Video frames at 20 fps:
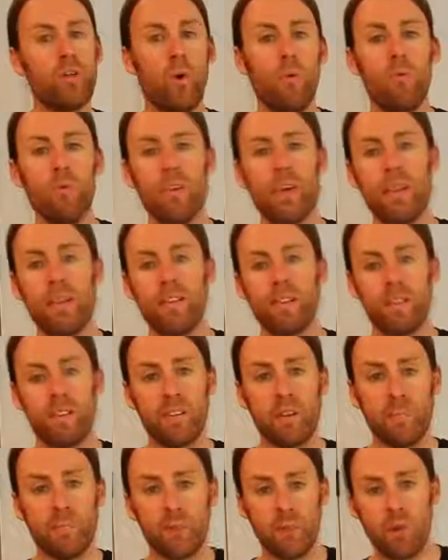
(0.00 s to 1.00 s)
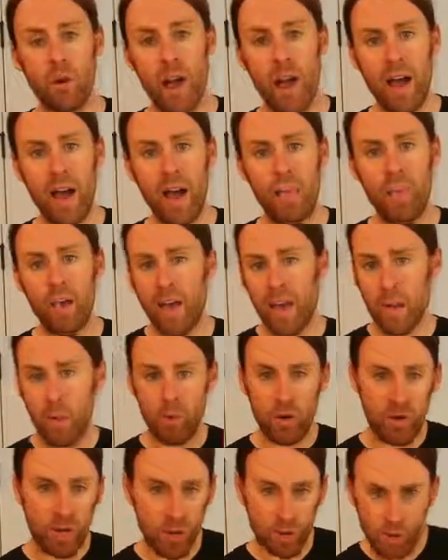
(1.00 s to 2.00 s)
Don't forget to subscribe, and
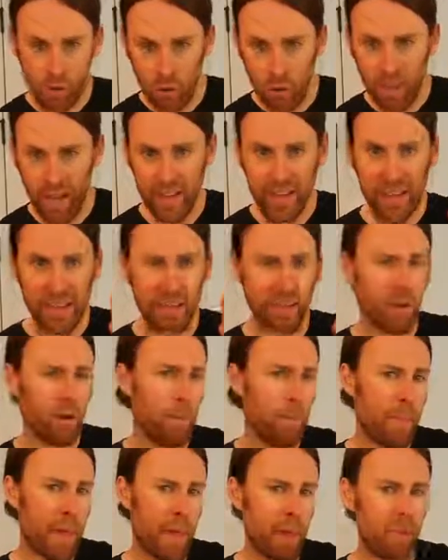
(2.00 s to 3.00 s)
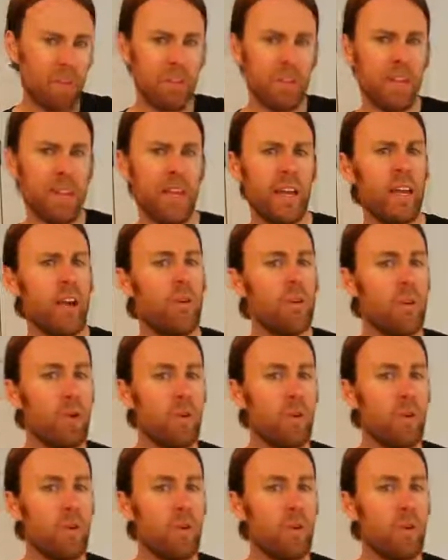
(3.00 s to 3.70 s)
when you do, hit that little bell so you get our